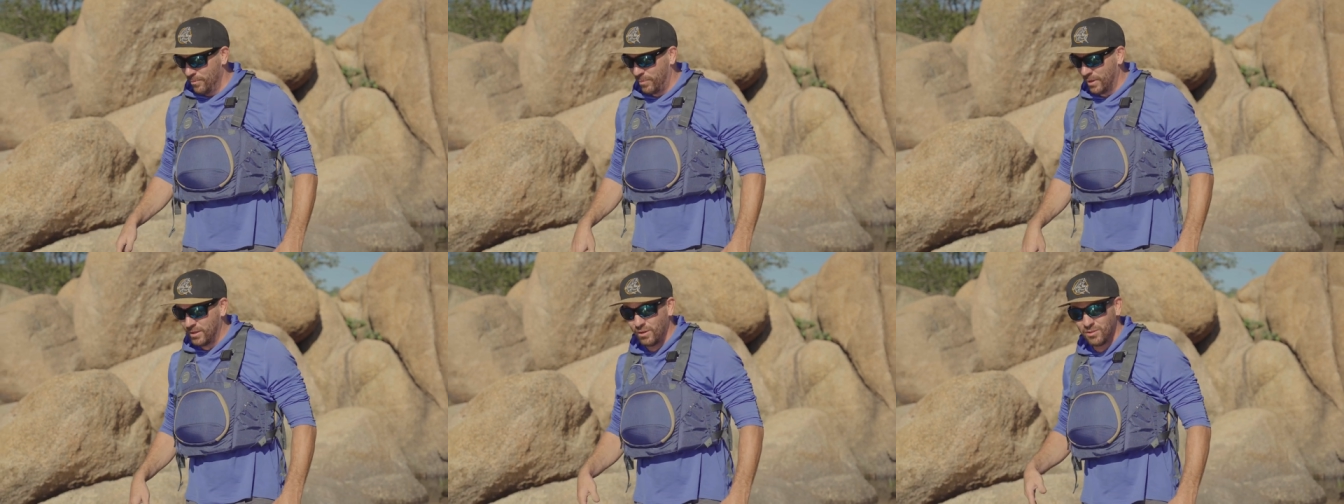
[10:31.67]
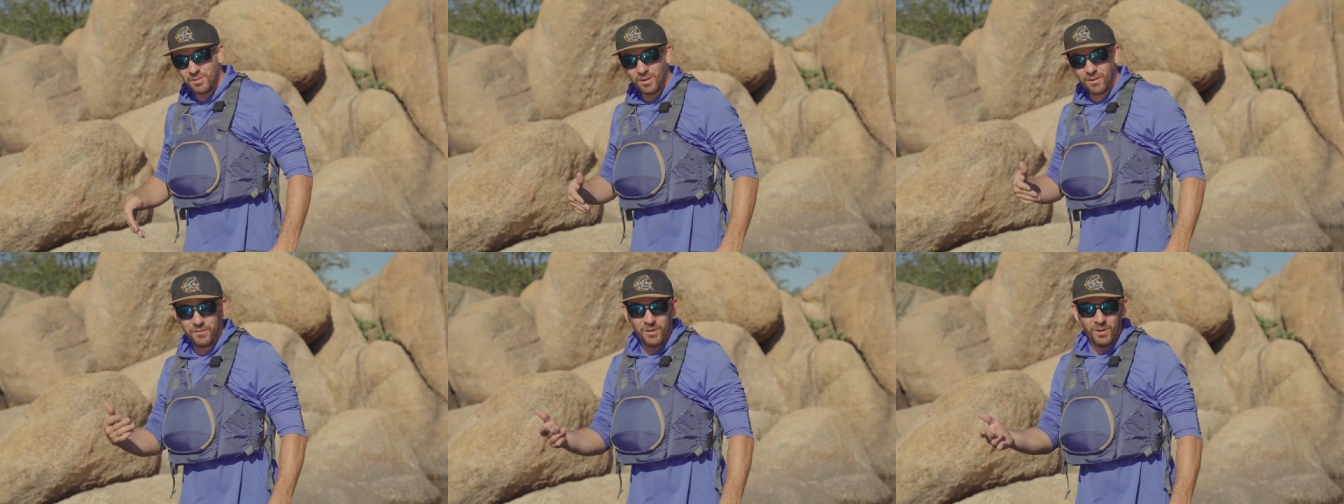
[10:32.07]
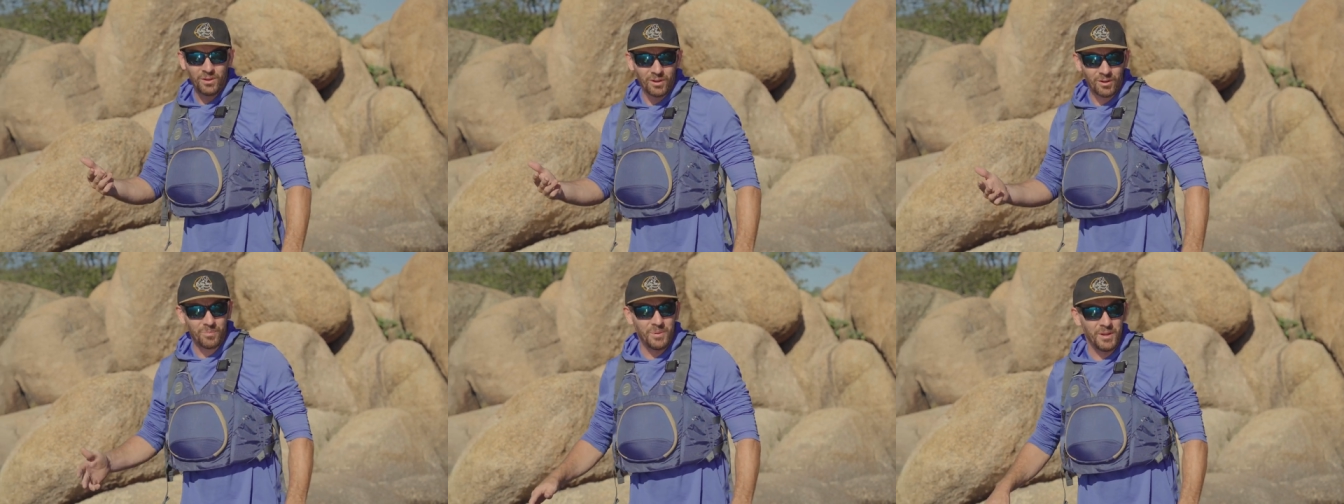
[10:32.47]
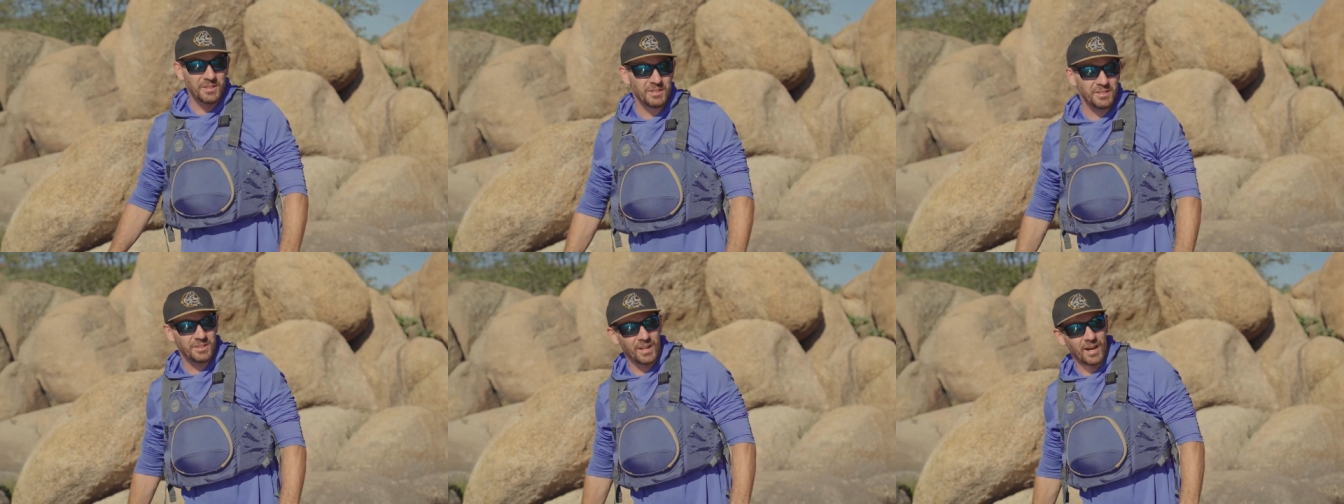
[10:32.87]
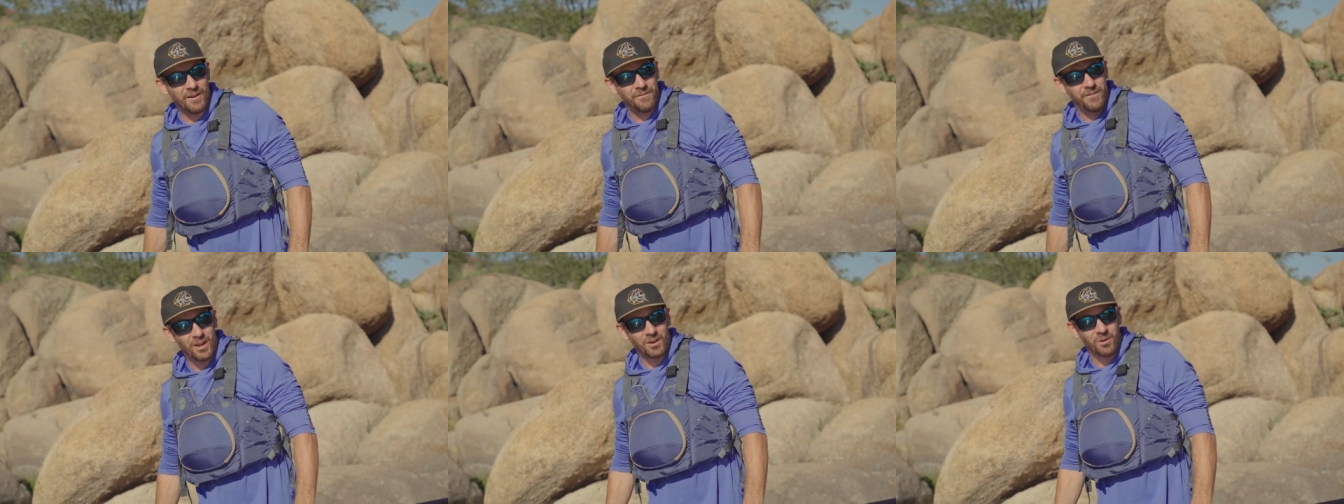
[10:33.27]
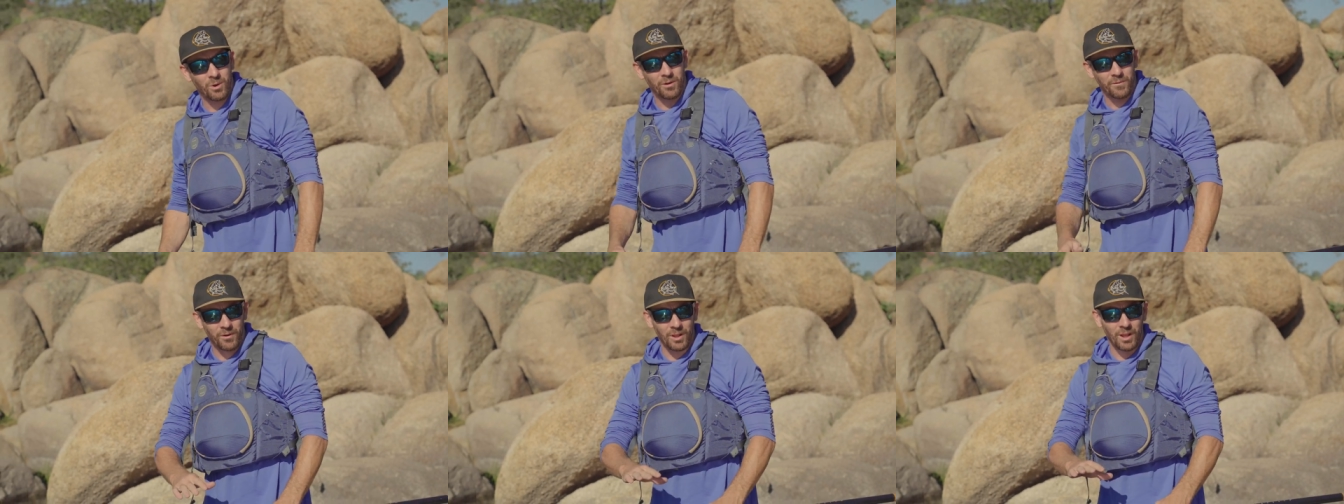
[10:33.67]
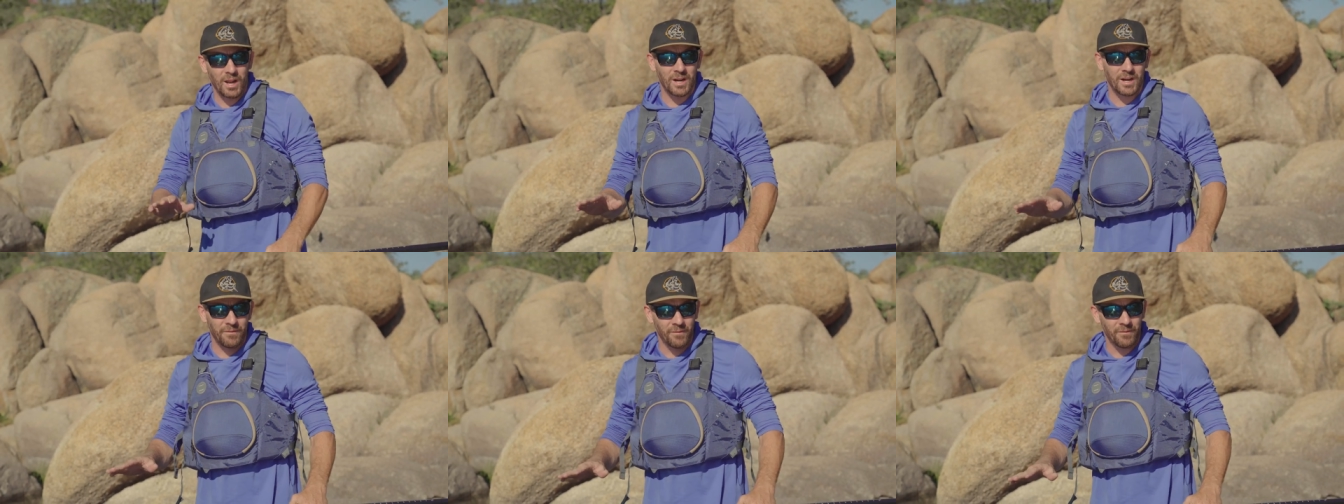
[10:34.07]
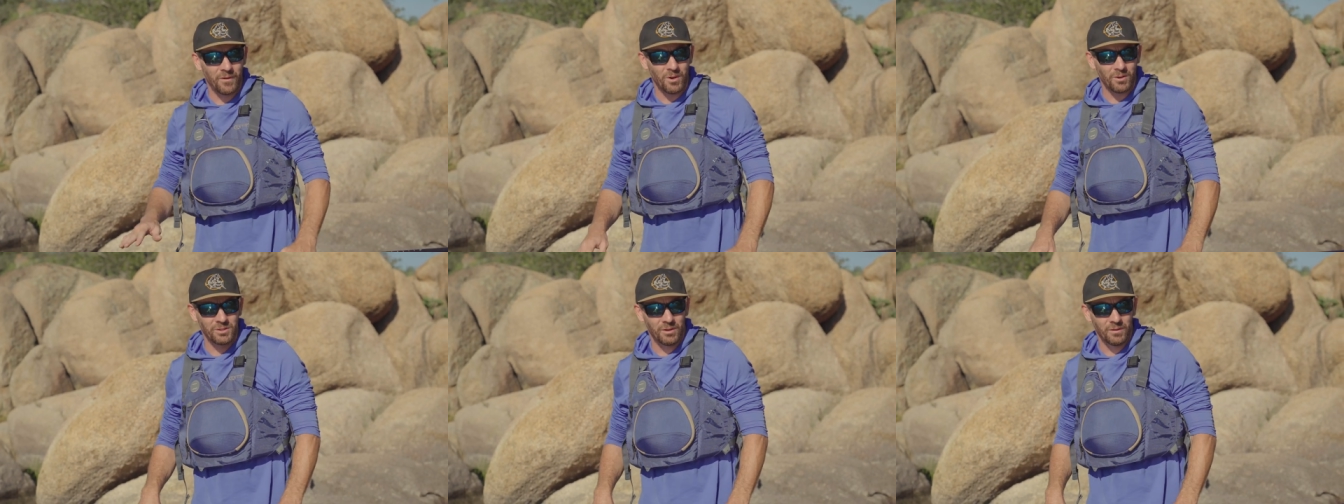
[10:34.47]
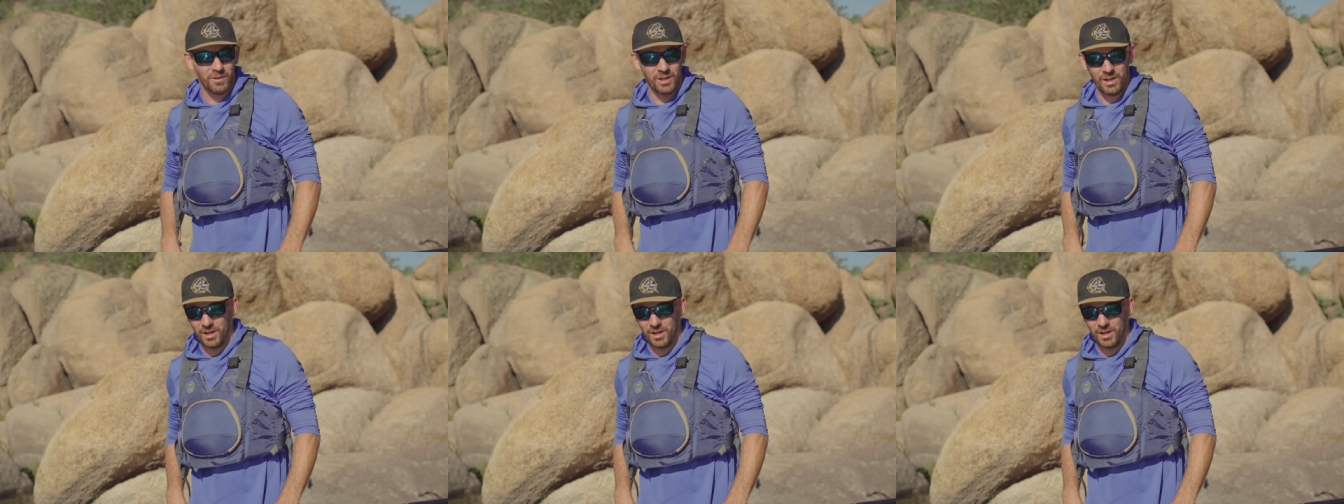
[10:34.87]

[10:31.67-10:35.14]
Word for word: But those are a few little pieces that I have found to work for a lot of different folks over the